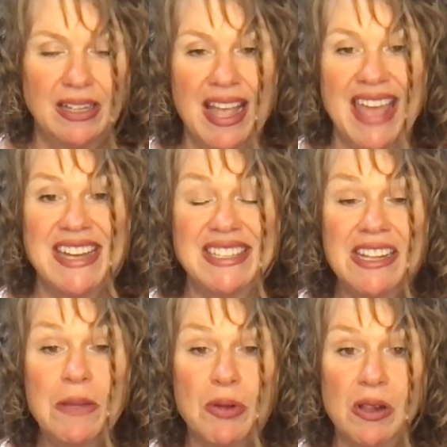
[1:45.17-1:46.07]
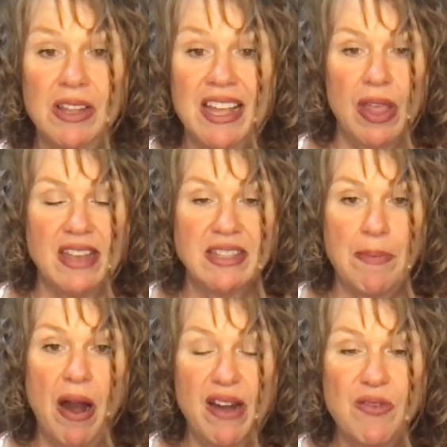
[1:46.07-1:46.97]
And a syllable is the
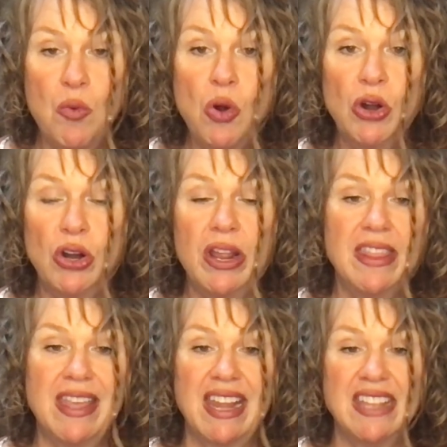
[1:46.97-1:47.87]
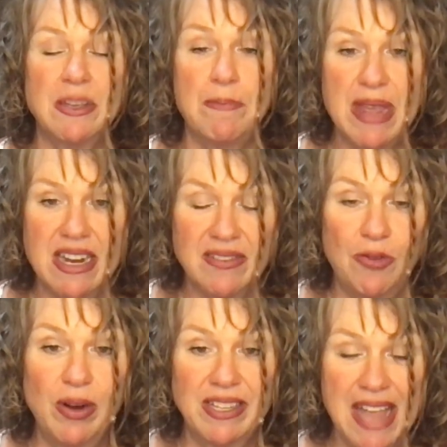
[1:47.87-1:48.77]
part of a word that gets a beat.
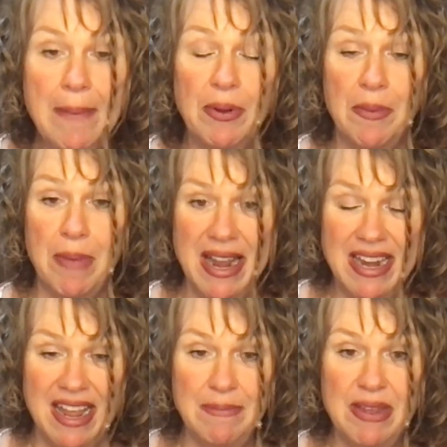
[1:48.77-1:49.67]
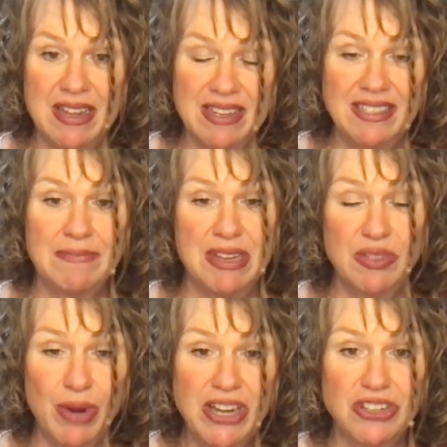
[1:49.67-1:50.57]
For example, my name is Miss
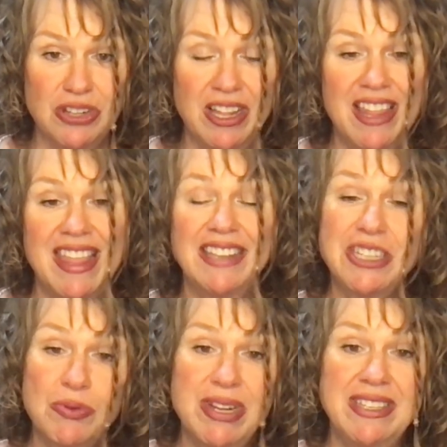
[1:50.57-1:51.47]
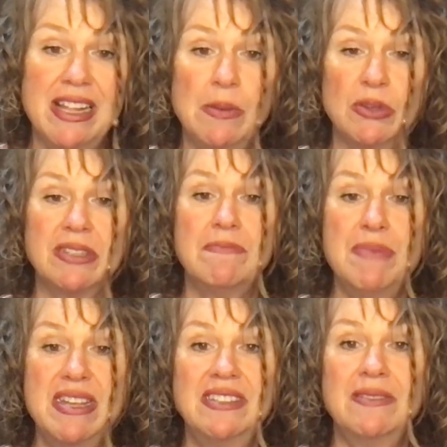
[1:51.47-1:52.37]
Rachel. That's 3 syllables,
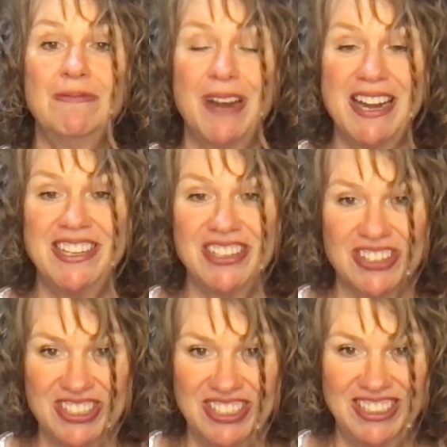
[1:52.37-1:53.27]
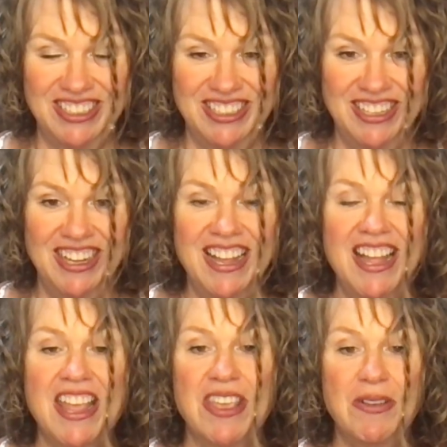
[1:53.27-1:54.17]
Miss Rachel.
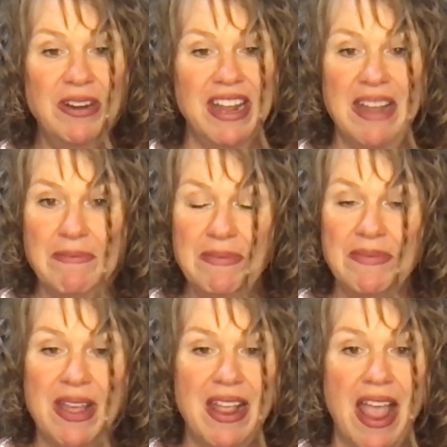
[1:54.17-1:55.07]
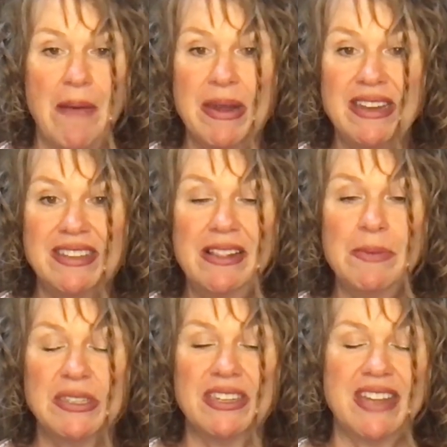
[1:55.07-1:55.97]
Your name, how many
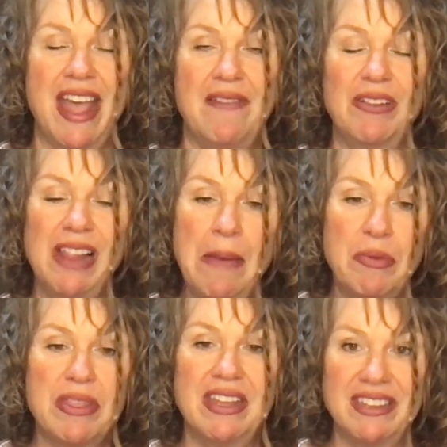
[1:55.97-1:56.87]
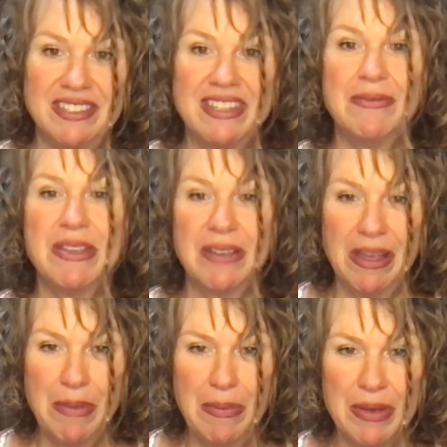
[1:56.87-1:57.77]
syllables does it have? Clap with it and see what you can
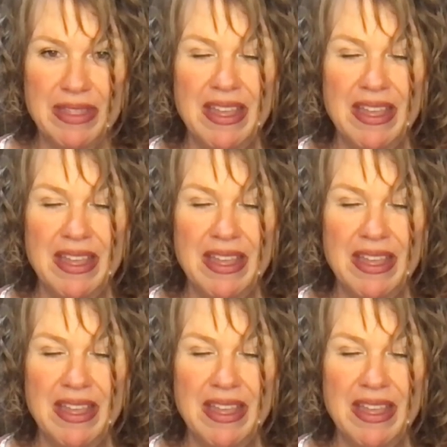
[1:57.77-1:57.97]
come up with.